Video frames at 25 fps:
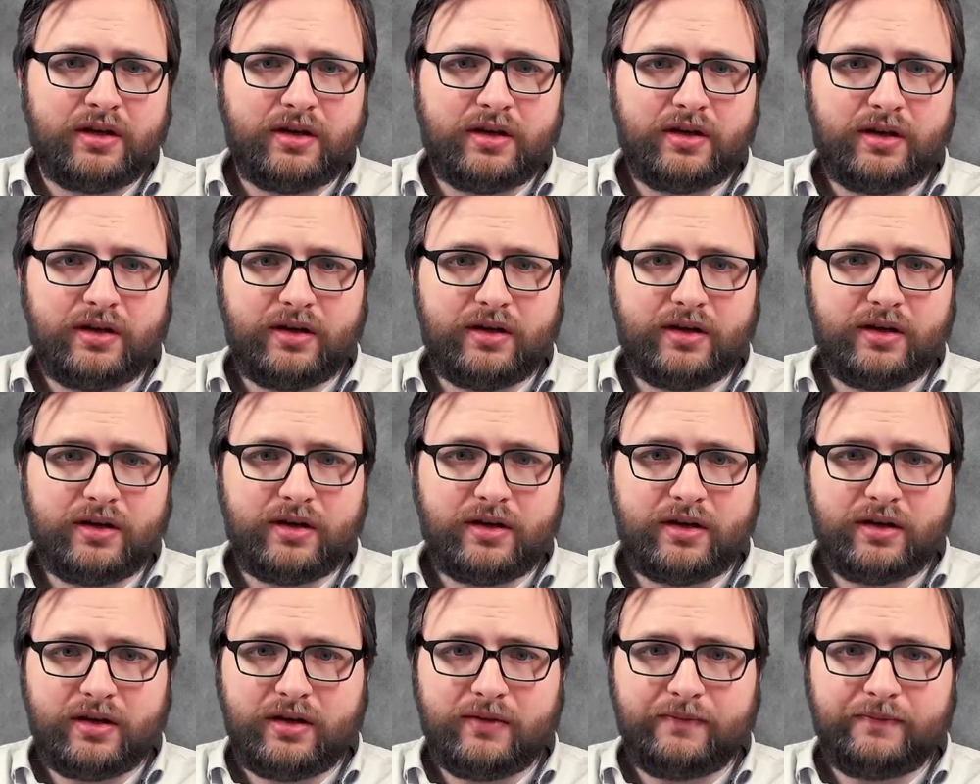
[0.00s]

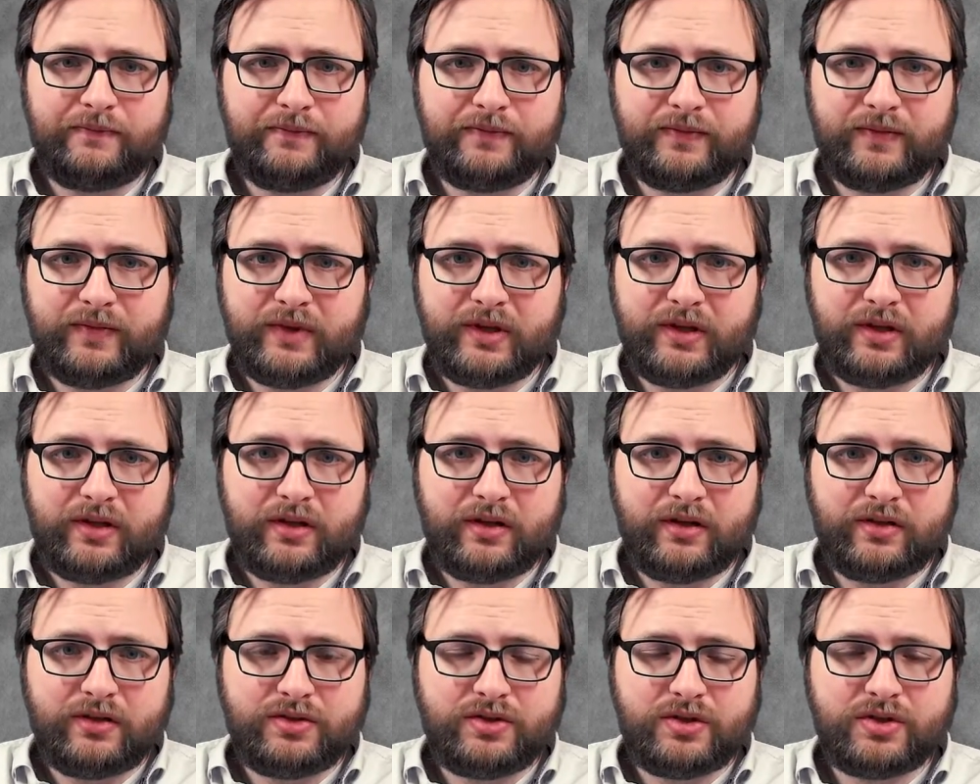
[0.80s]

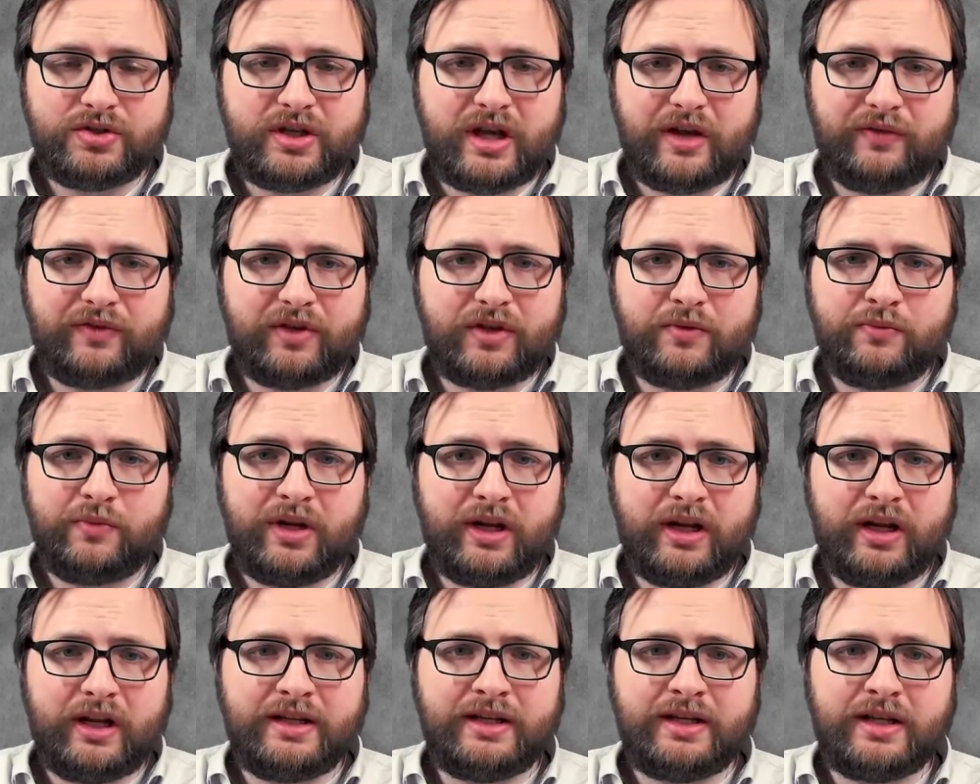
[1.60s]
after the
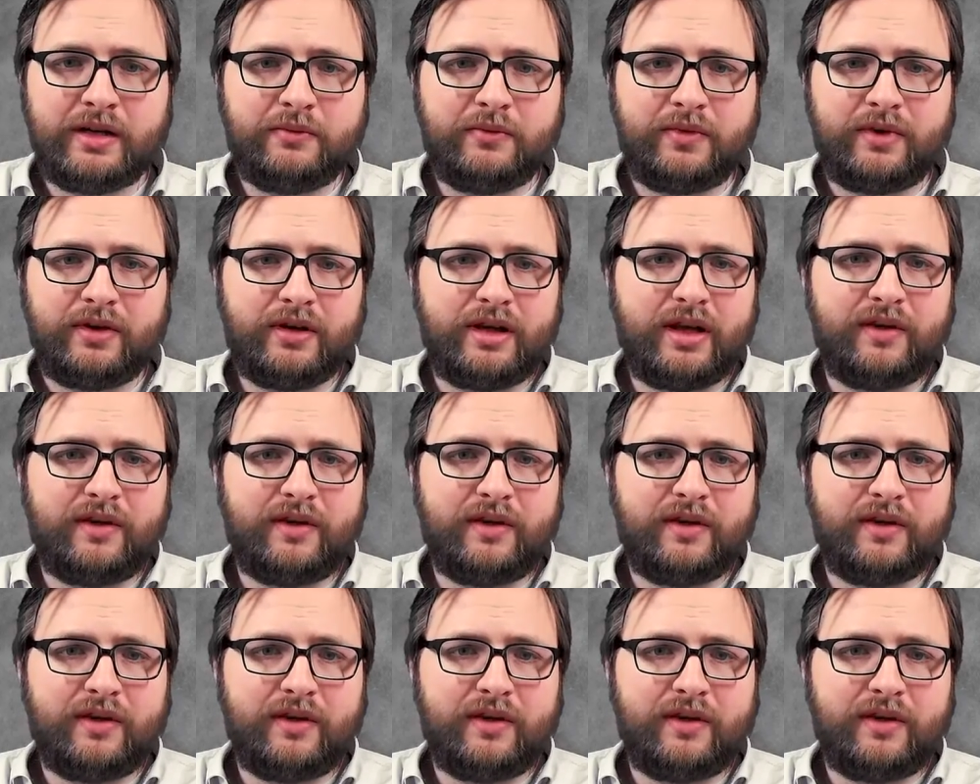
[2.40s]
millennium,